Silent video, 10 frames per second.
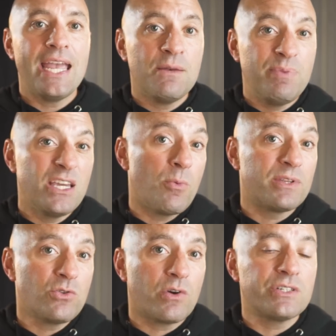And being open
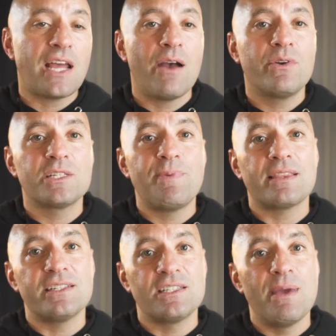sourced, I would expect
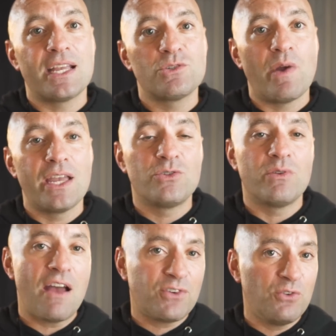this to make its way into
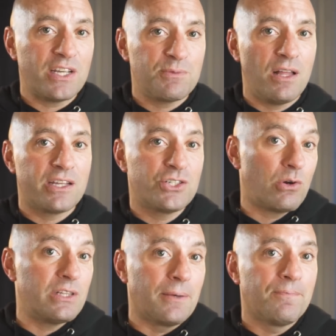an After Effects plugin
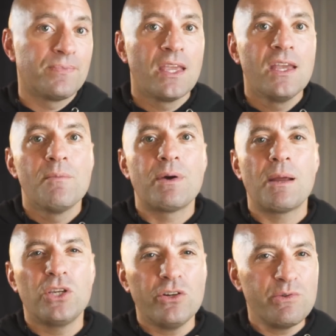shortly. But
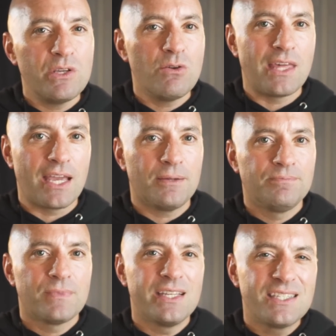I'm curious what you think.
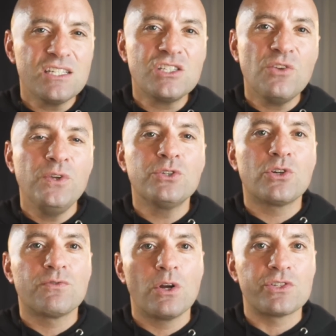Is this the
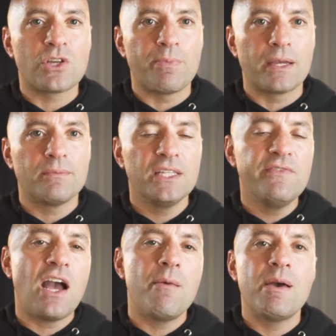future of rotoscoping?
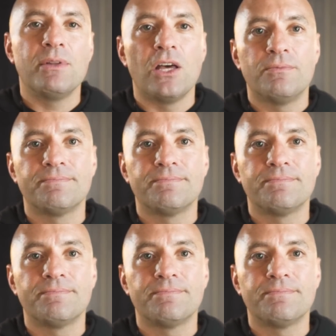Leave a comment below.